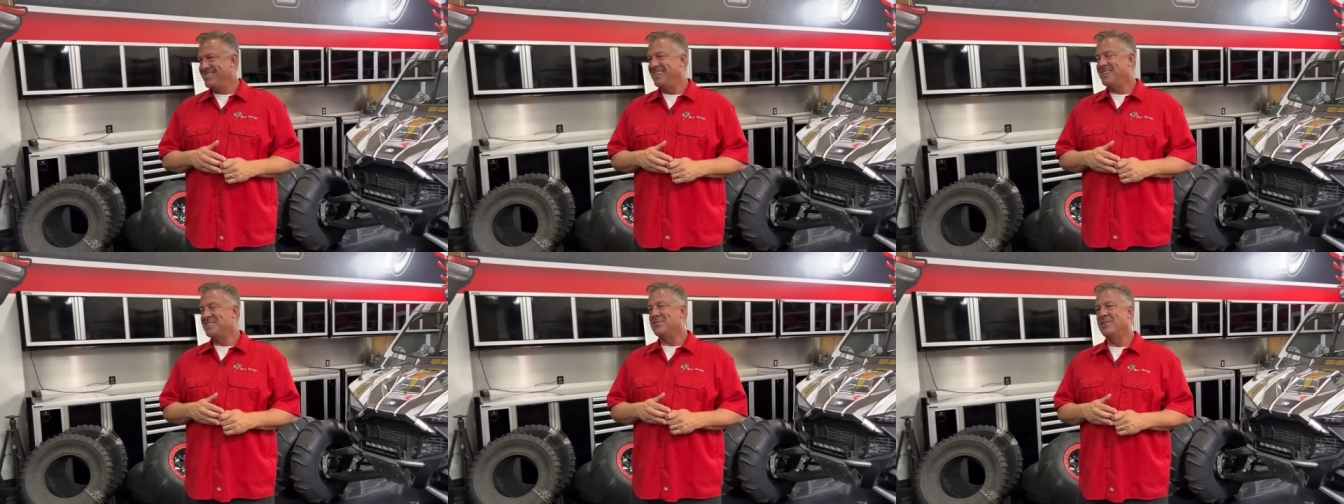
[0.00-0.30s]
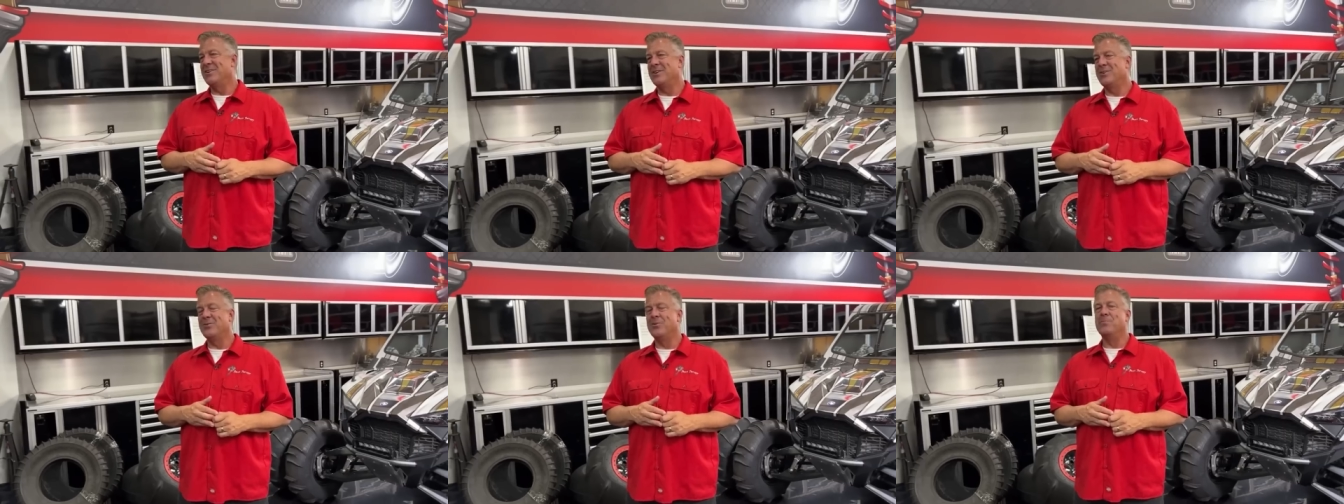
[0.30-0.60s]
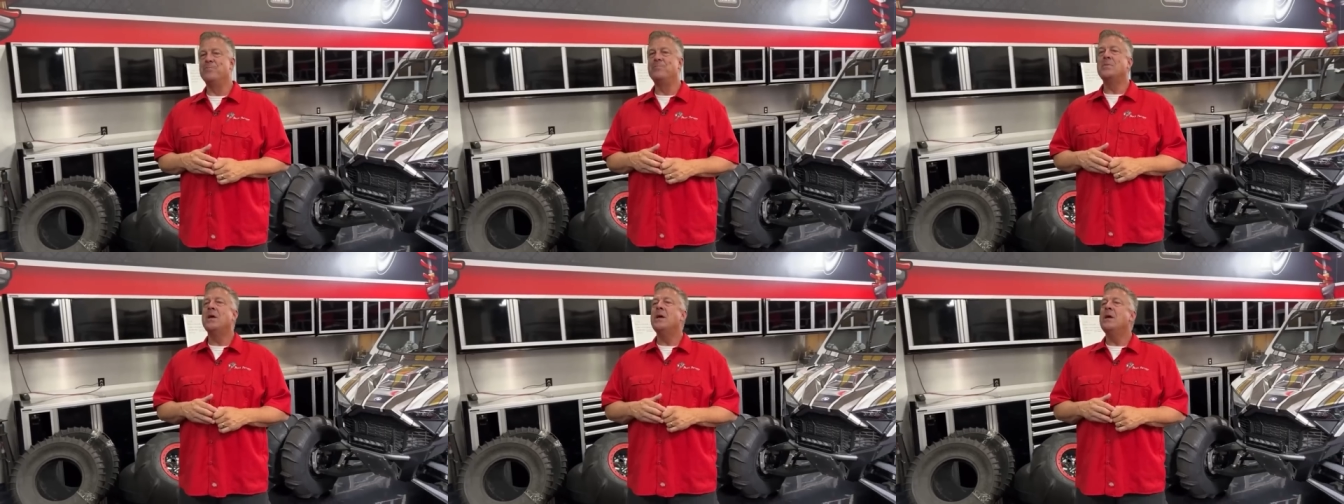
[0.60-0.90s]
That's very
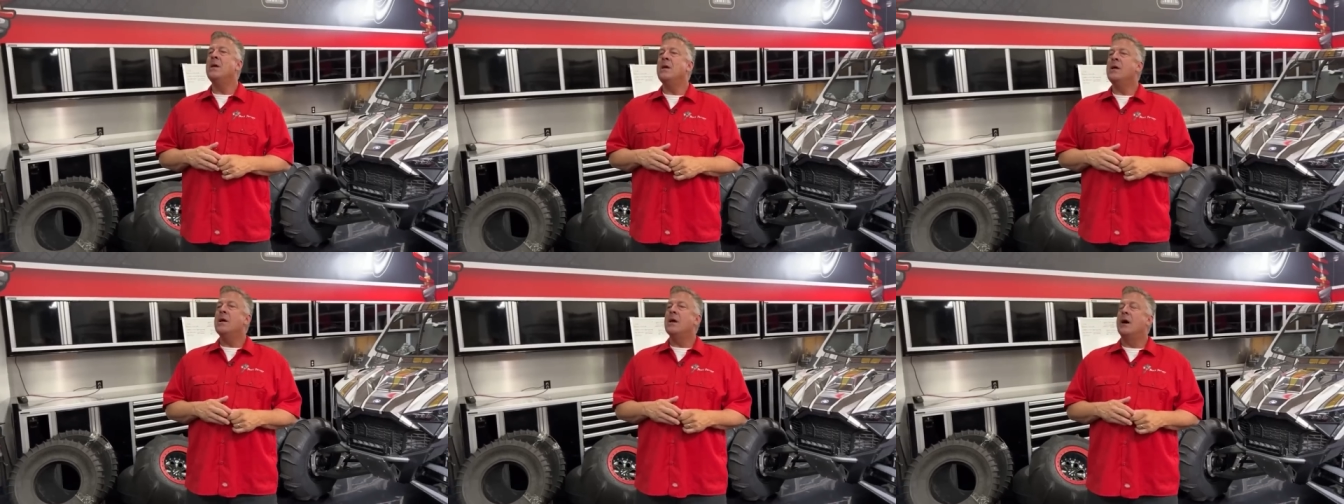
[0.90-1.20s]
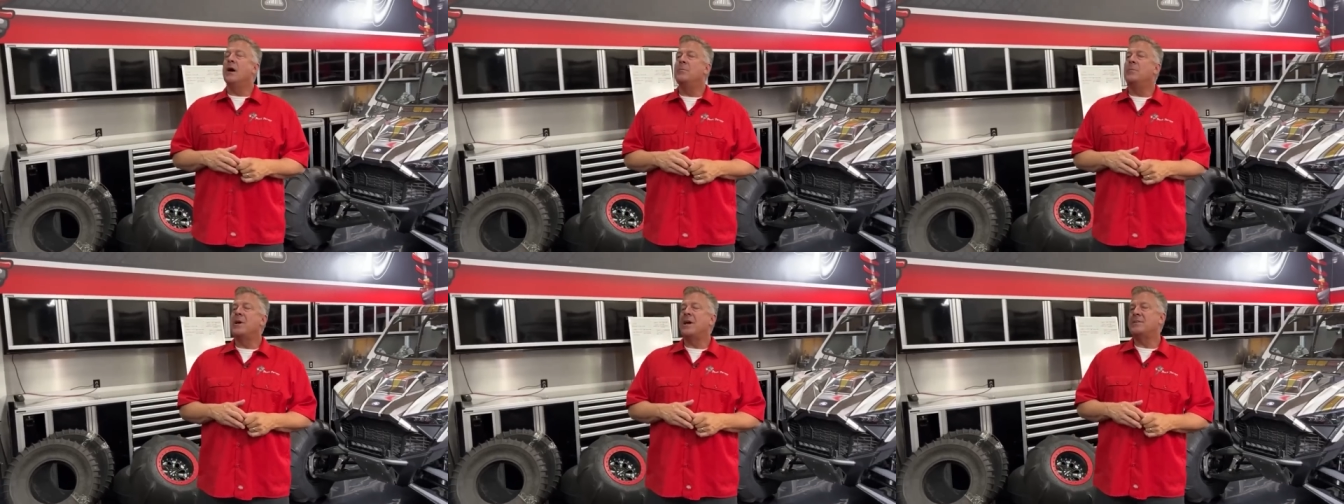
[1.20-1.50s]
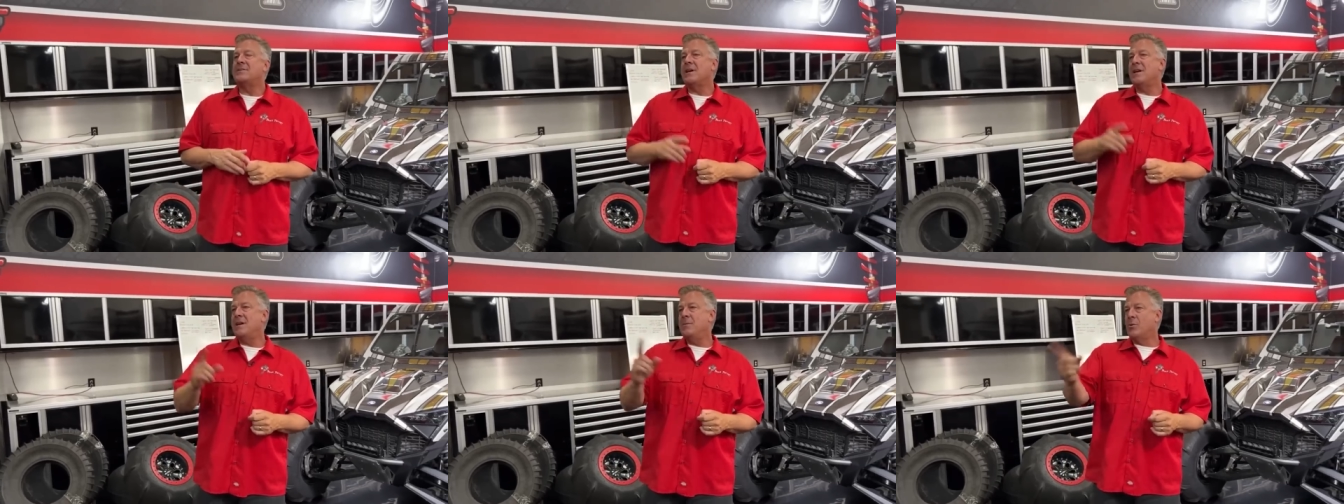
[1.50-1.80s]
cool. Adorable. You
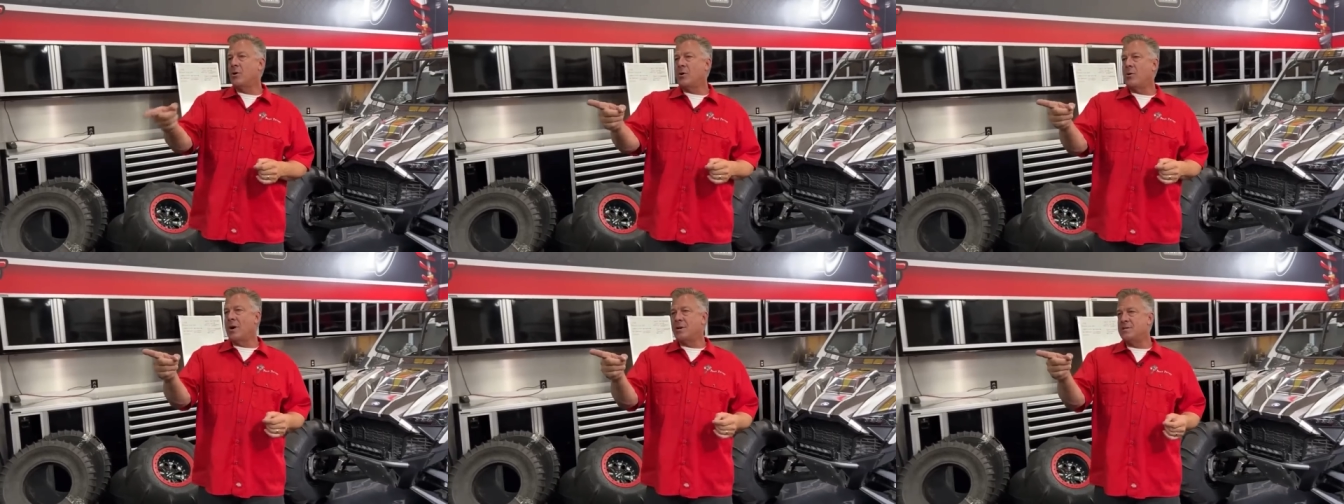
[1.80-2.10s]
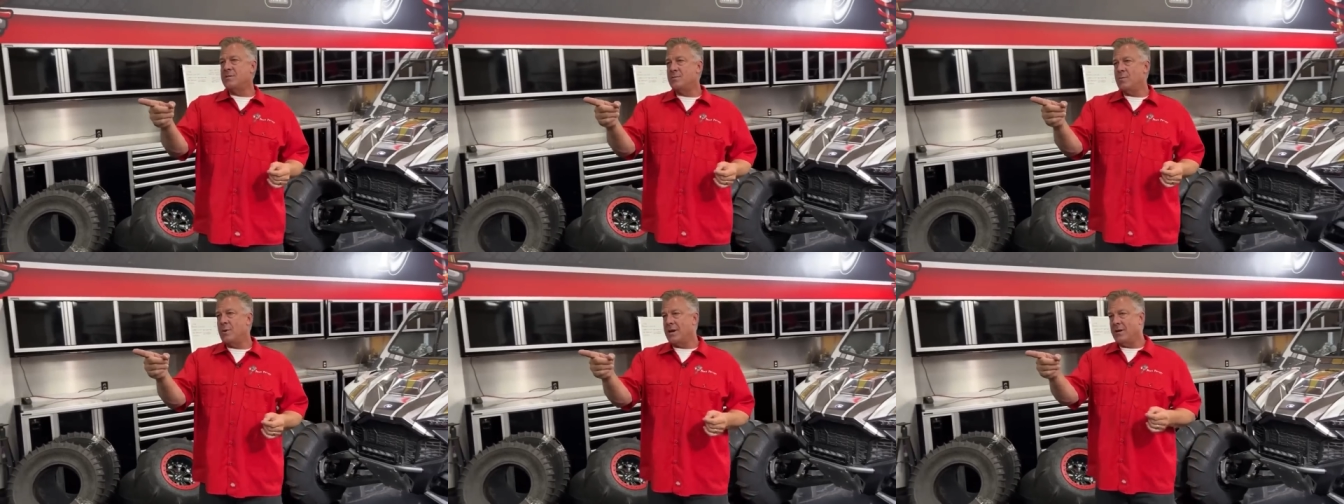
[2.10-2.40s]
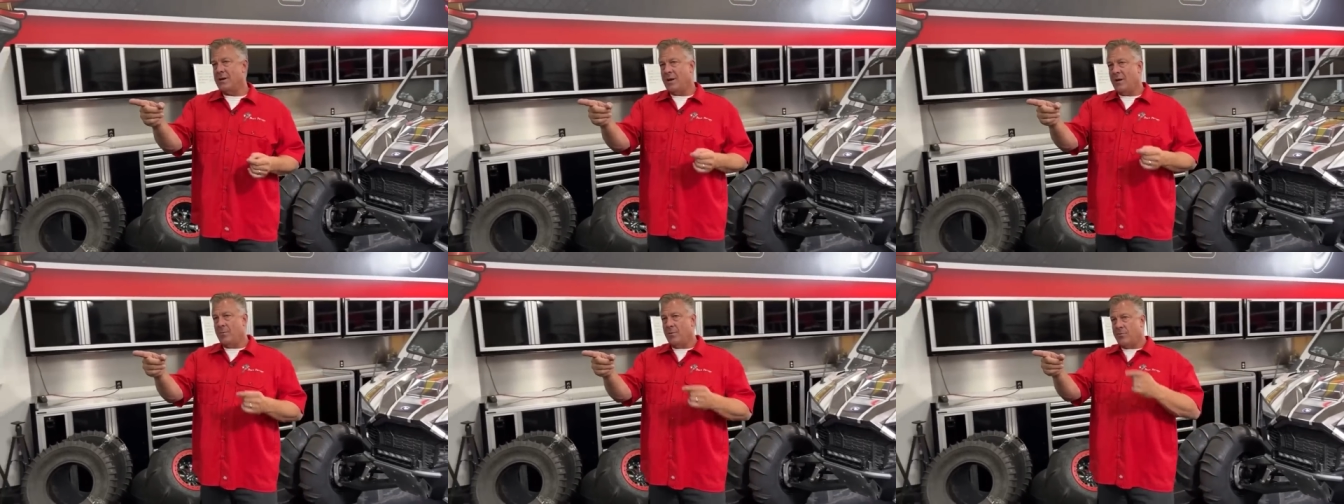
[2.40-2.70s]
guys got any more questions we
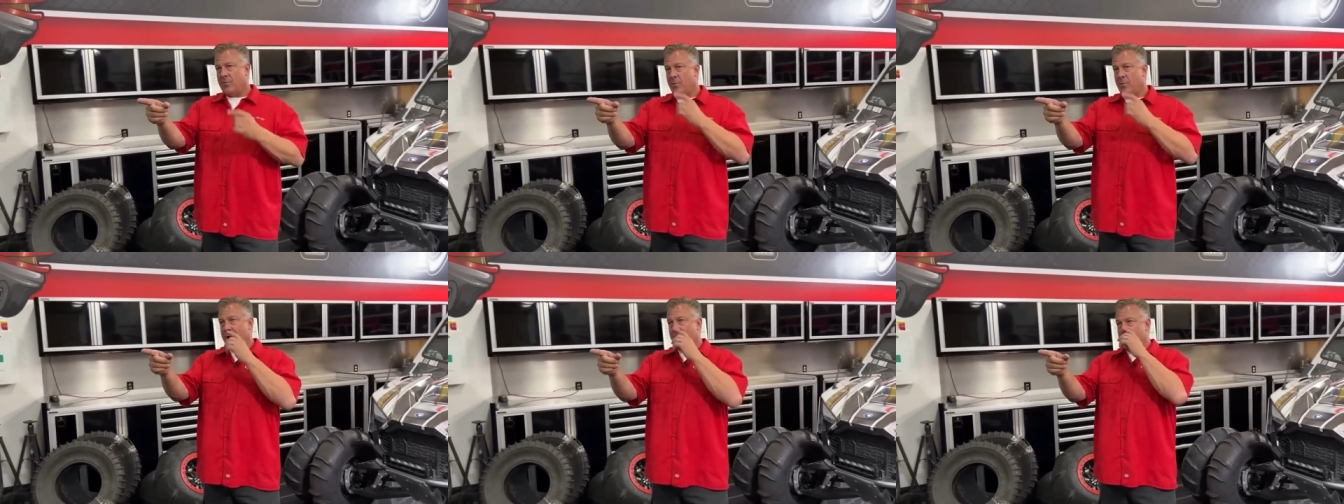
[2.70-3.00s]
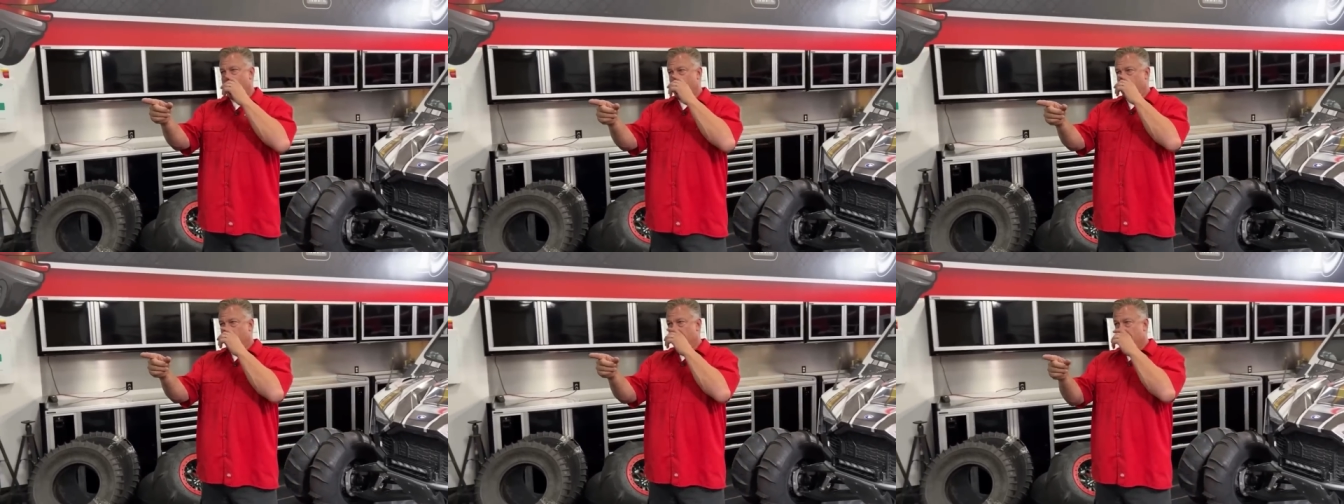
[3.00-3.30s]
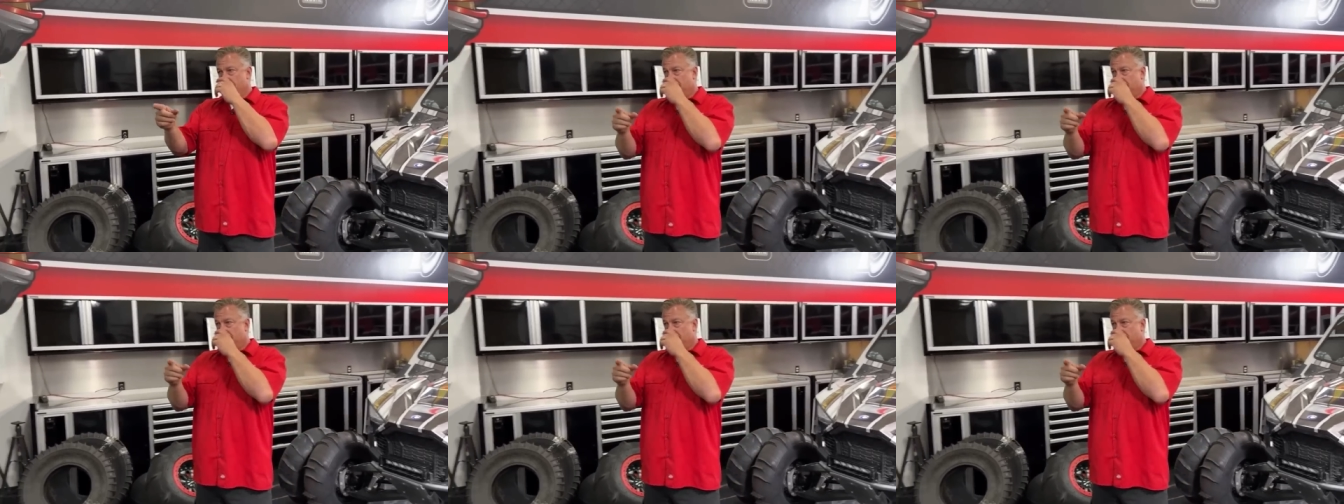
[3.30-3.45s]
can nail before we're out of here?